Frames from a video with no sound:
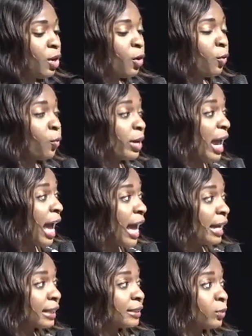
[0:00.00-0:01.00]
when
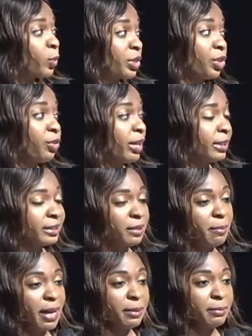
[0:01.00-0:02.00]
asked what the greatest
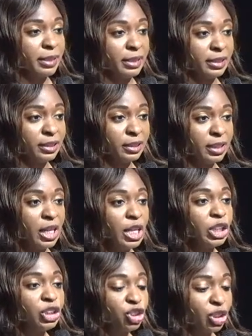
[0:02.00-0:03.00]
commandment is,
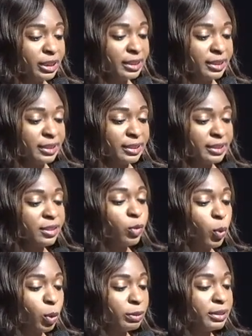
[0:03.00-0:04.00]
Jesus
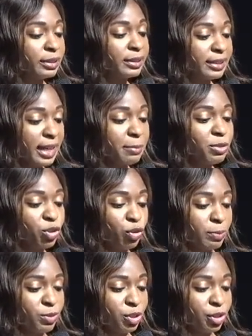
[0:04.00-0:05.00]
quotes the same
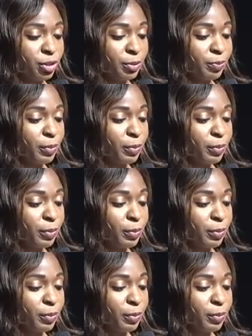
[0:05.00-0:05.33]
scripture,